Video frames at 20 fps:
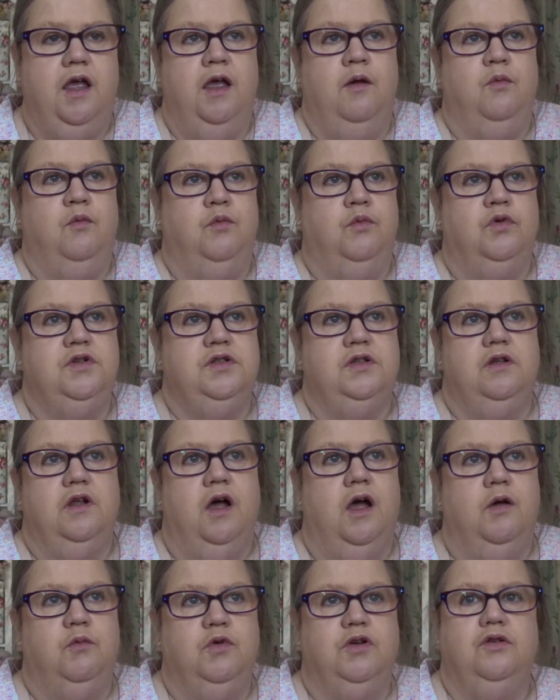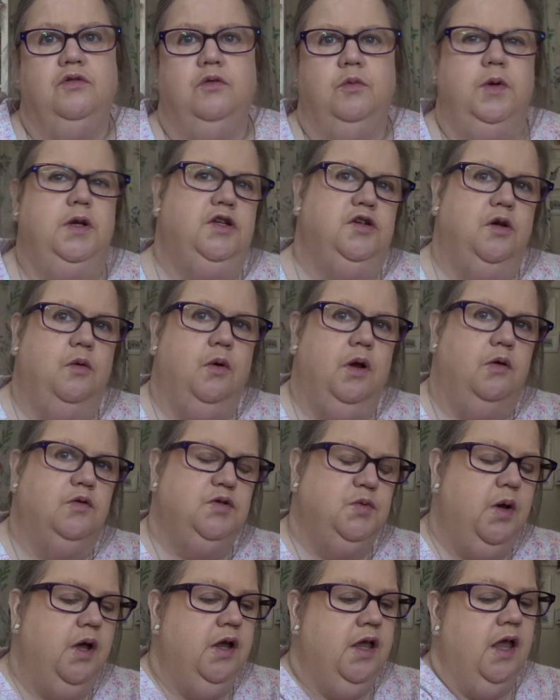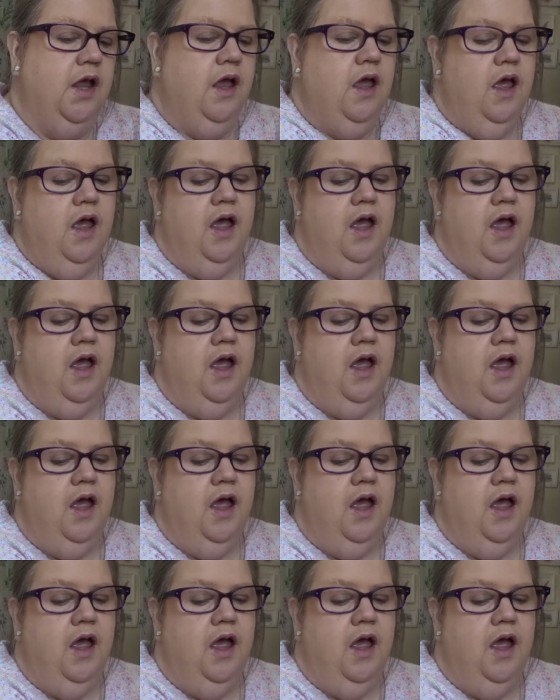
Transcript: it wasn't I would normally do it while I was working.